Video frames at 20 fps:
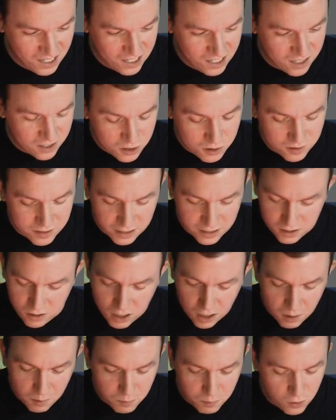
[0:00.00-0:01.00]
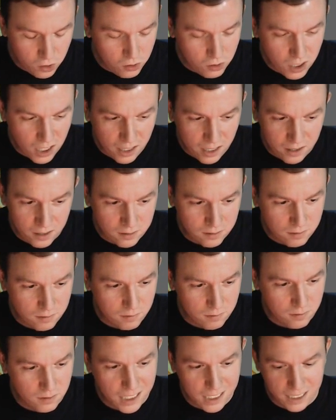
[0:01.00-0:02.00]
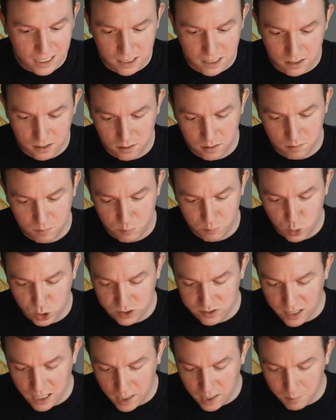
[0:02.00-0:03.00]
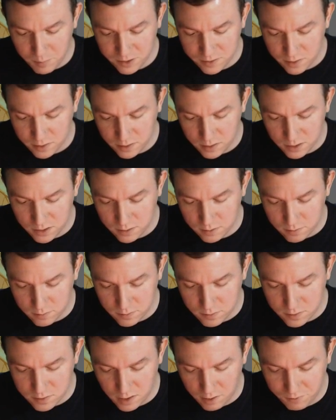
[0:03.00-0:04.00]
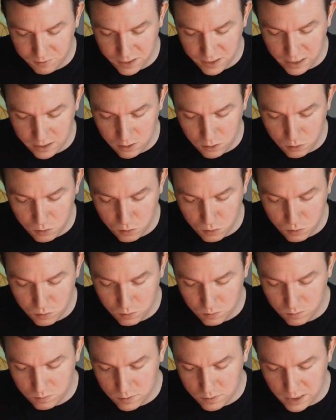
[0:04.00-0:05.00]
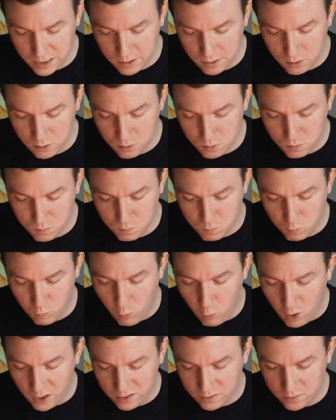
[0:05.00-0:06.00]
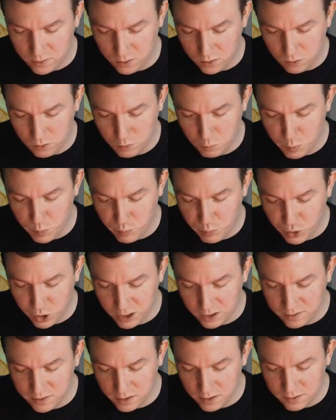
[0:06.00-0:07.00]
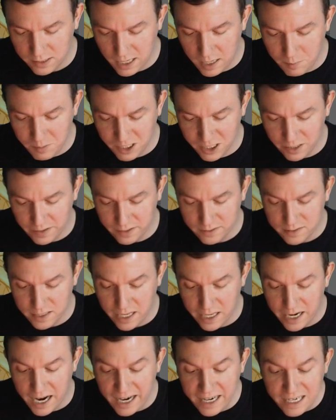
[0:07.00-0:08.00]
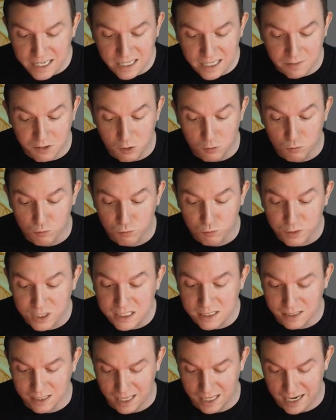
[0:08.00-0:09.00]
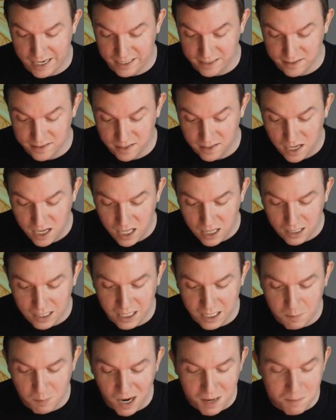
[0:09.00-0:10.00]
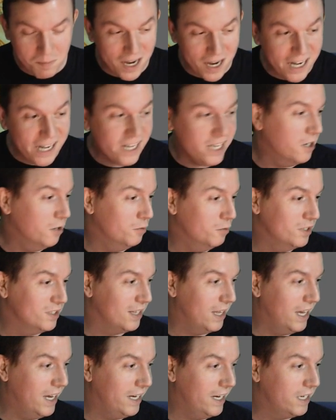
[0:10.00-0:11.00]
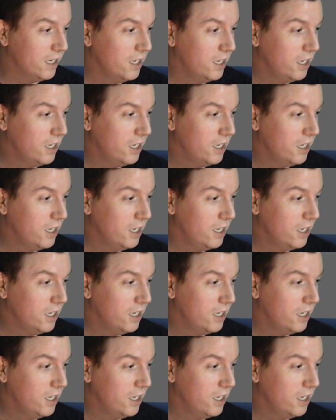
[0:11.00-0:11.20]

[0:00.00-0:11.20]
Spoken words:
she's like, you gotta like put time into the stuff that you want to. You've been putting a ton of time into this, and I didn't even realize. Like, my mania was like